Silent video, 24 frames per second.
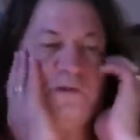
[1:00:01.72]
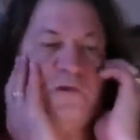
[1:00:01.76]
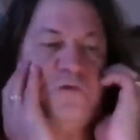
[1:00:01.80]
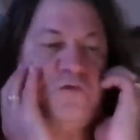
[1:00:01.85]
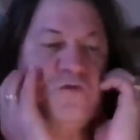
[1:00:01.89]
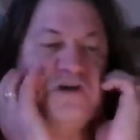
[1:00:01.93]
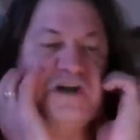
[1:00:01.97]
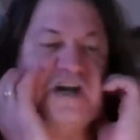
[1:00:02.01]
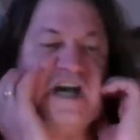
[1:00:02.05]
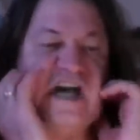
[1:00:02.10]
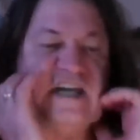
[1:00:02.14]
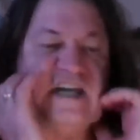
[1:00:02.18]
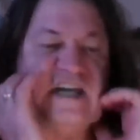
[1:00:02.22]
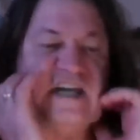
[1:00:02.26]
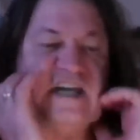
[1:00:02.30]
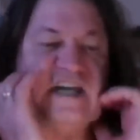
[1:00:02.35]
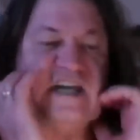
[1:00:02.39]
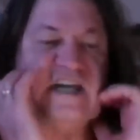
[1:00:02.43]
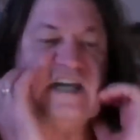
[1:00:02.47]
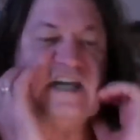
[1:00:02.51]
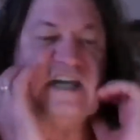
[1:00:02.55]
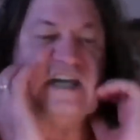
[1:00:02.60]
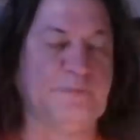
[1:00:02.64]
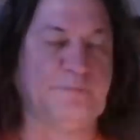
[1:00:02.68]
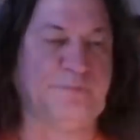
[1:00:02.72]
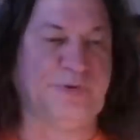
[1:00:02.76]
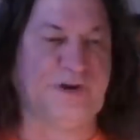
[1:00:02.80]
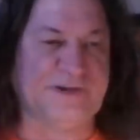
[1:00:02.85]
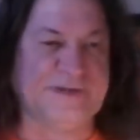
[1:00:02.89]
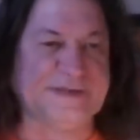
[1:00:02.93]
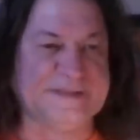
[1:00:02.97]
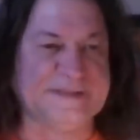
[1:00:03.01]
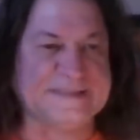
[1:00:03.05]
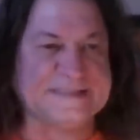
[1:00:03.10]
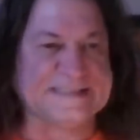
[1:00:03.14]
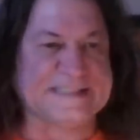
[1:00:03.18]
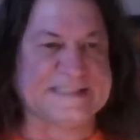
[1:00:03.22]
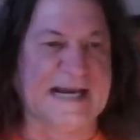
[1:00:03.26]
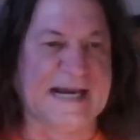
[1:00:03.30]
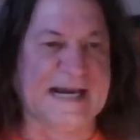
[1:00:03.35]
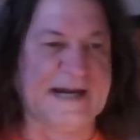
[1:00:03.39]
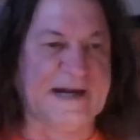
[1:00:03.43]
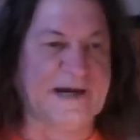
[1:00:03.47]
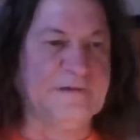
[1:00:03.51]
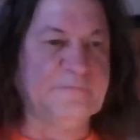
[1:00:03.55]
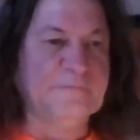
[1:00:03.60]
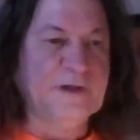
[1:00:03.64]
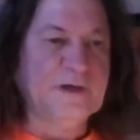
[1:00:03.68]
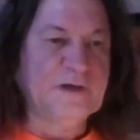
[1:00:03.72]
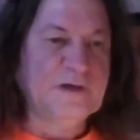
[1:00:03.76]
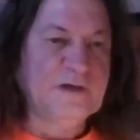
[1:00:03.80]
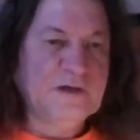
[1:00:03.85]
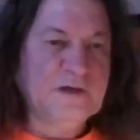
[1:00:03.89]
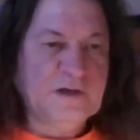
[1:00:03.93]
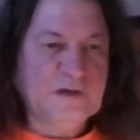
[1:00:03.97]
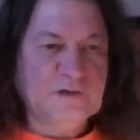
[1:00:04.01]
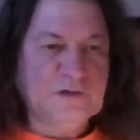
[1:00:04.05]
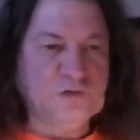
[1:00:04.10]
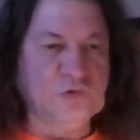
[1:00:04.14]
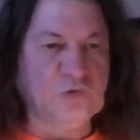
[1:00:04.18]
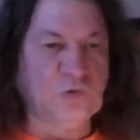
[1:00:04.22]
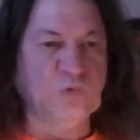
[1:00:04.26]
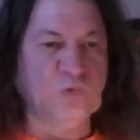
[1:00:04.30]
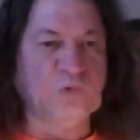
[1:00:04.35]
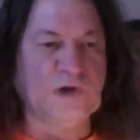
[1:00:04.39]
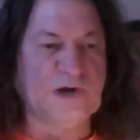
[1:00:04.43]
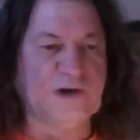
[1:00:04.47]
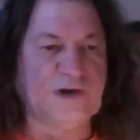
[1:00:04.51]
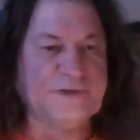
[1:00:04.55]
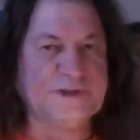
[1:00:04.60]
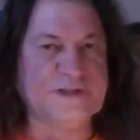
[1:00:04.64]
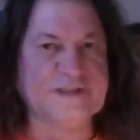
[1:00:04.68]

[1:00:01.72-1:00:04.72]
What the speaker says: who has the burning desire to learn